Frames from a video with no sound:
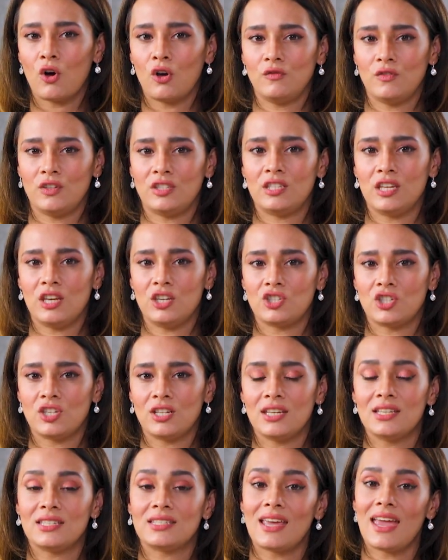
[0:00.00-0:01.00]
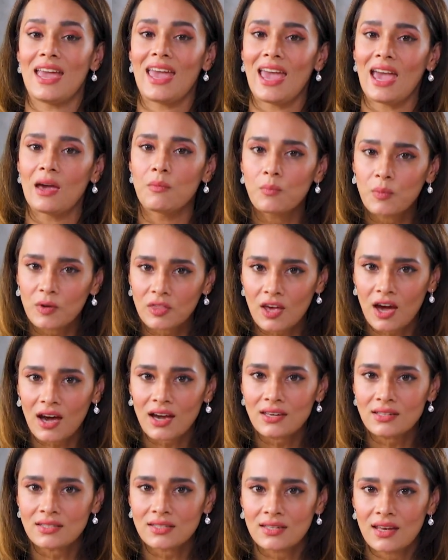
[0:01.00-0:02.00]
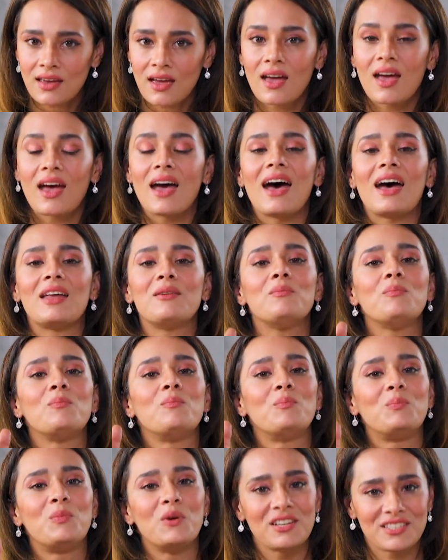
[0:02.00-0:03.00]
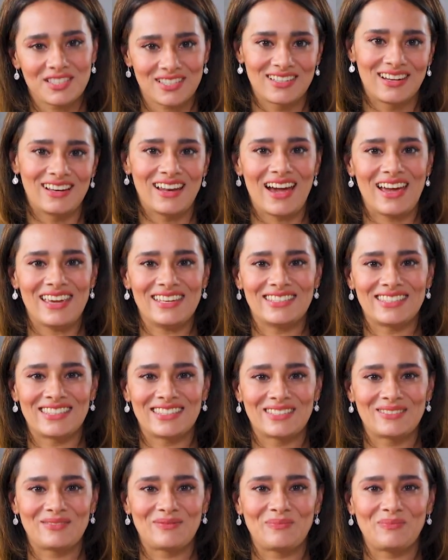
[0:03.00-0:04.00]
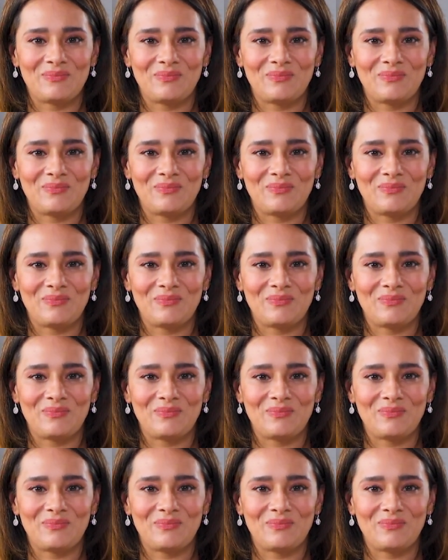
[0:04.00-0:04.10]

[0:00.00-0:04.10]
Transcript: conversation is empathize and personalize.